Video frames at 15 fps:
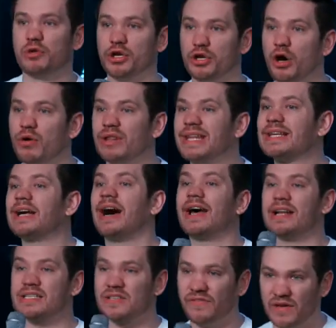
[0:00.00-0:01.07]
you will know that
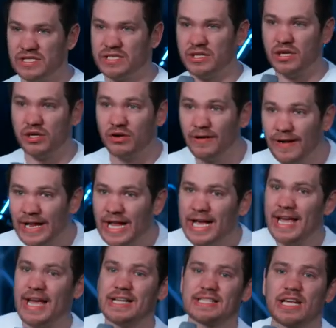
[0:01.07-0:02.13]
God has visited you.
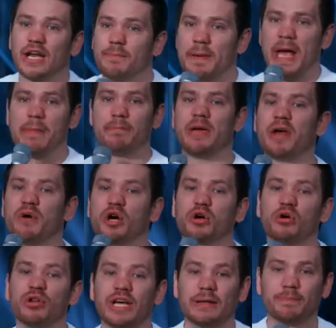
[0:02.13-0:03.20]
It's going to be a
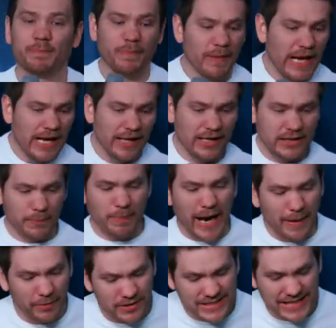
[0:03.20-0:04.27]
miracle that the
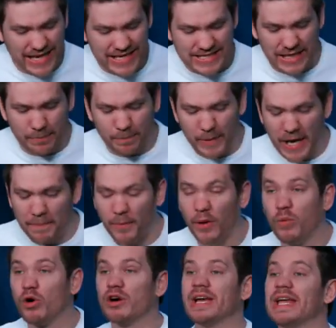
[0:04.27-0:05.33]
Bible says that
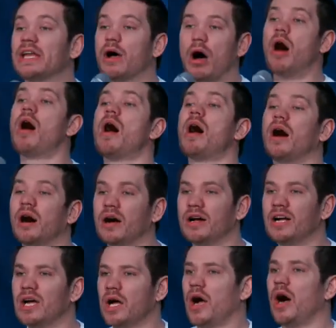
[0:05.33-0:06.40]
people were in awe
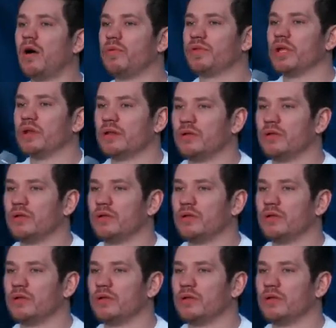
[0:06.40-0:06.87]
of the